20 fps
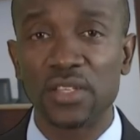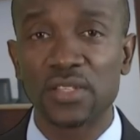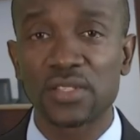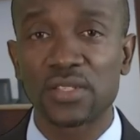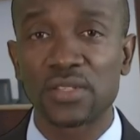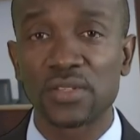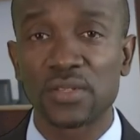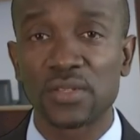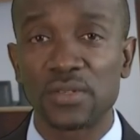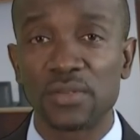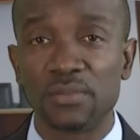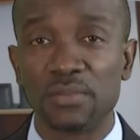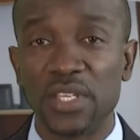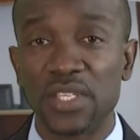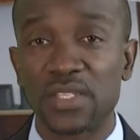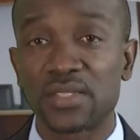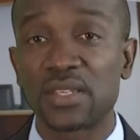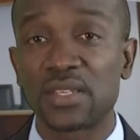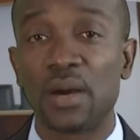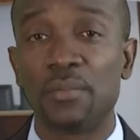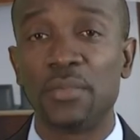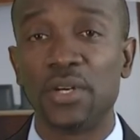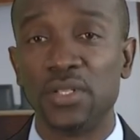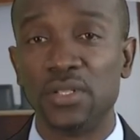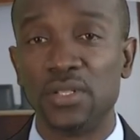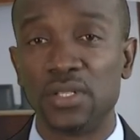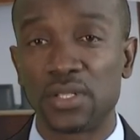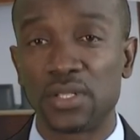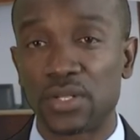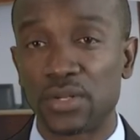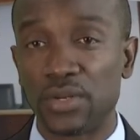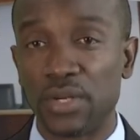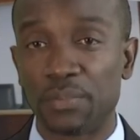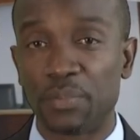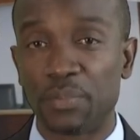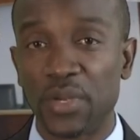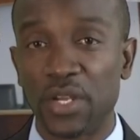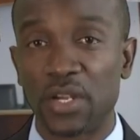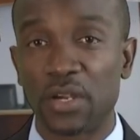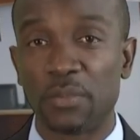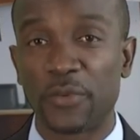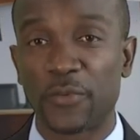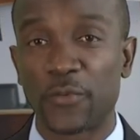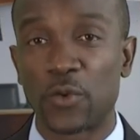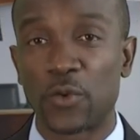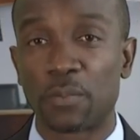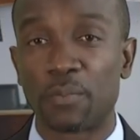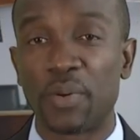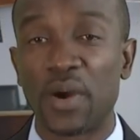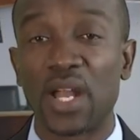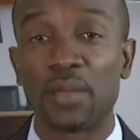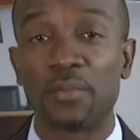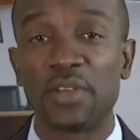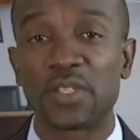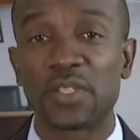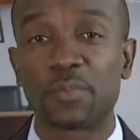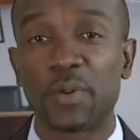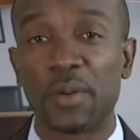is to be summoned to appear before Parliament's